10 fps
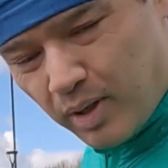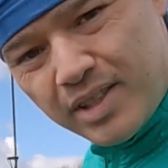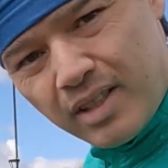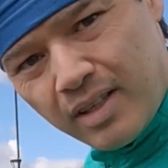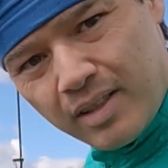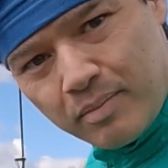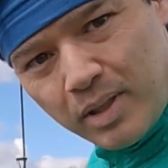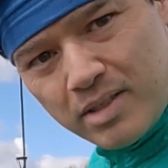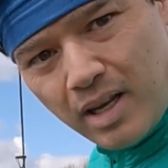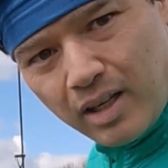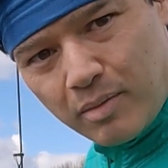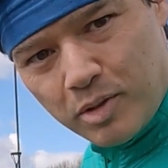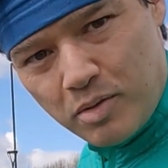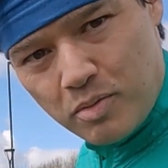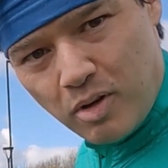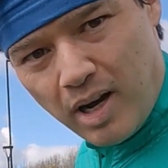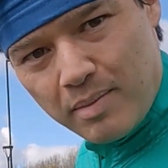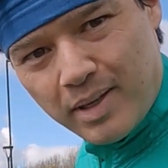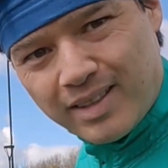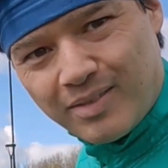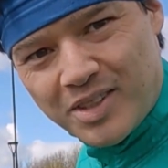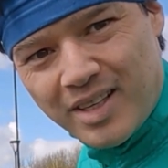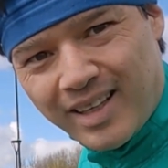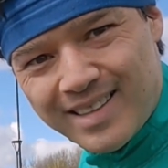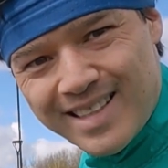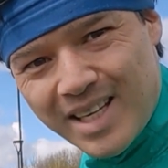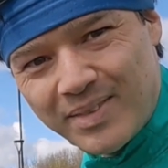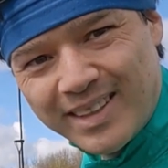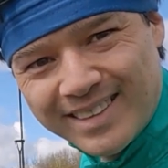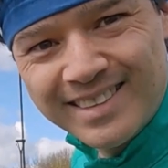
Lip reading: for watching. Please like, comment, subscribe, and we'll see you next time.